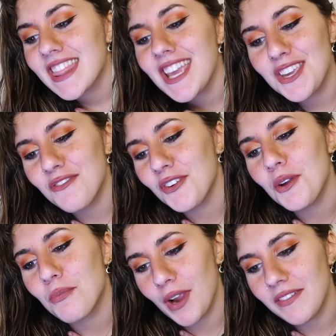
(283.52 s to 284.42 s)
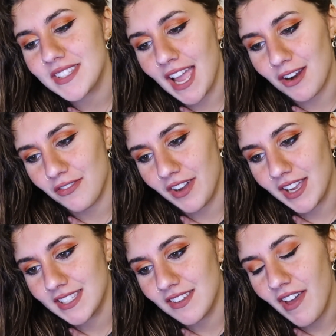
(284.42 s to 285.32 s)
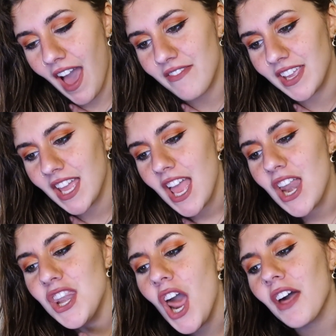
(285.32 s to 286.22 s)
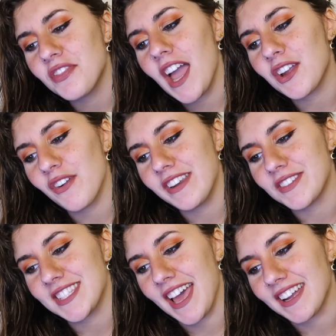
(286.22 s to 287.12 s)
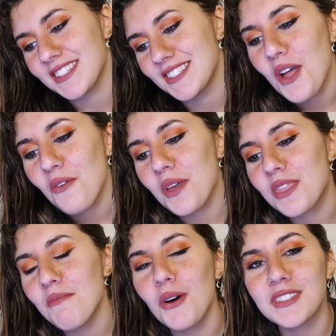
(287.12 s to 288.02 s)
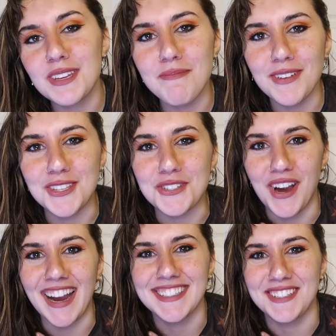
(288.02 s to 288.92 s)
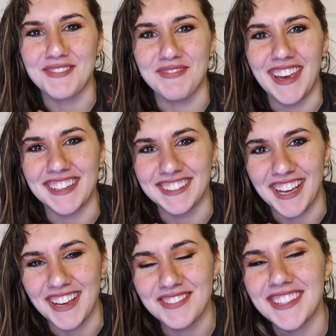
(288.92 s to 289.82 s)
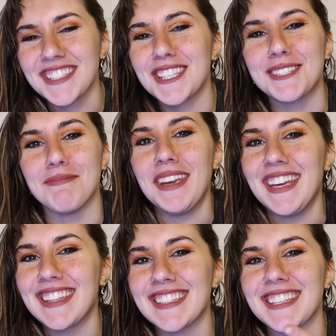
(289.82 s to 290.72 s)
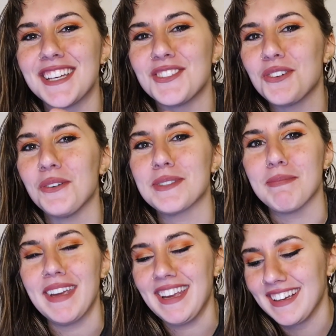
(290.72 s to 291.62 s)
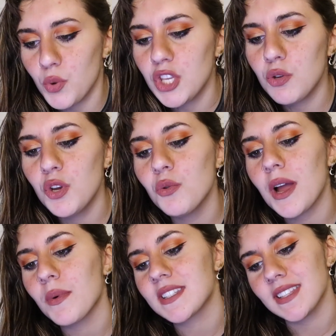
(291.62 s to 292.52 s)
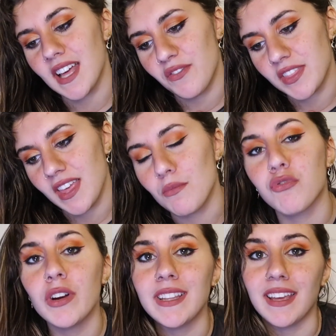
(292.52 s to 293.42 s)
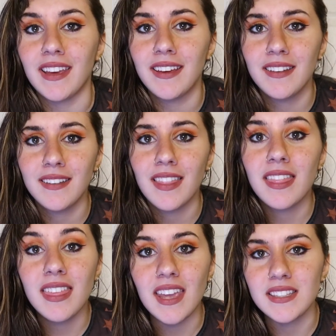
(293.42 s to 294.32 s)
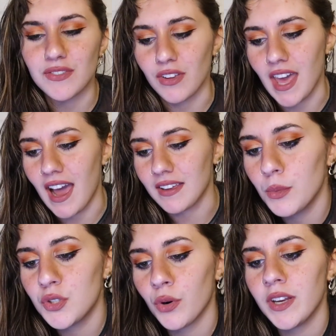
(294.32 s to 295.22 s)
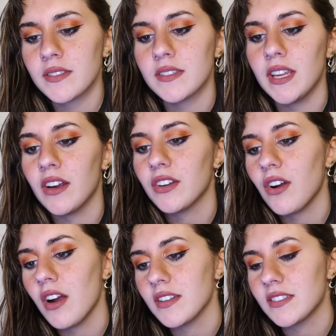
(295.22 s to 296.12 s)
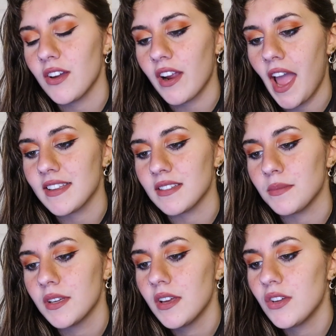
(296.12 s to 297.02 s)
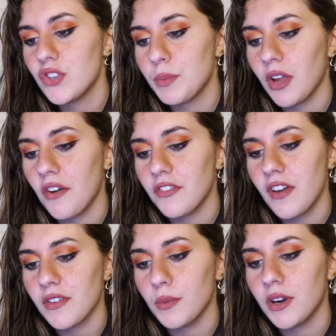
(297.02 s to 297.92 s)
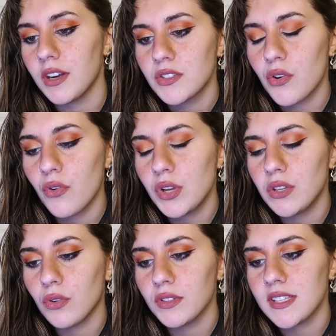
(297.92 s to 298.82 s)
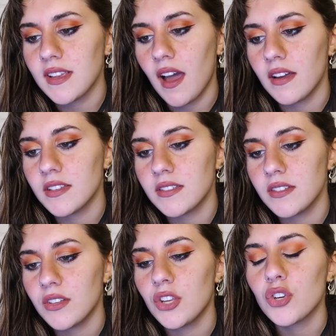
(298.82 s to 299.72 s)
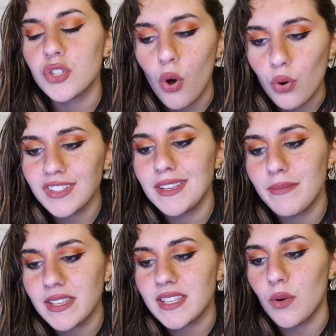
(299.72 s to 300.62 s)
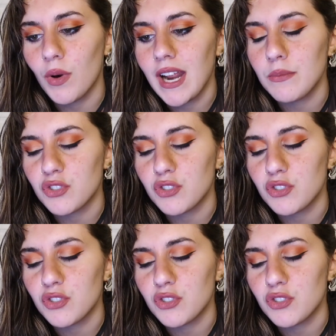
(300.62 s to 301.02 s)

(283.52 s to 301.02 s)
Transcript: Thank you for your brave sacrifice of having not that great a with the most attractive man alive. This is me. This is Izuku is me. When you knew I was in love with him, really. Thanks for that. Midoriya sneered, sarcasm dripping off of every word. Todoroki rolled his eyes. You're totally missing what I'm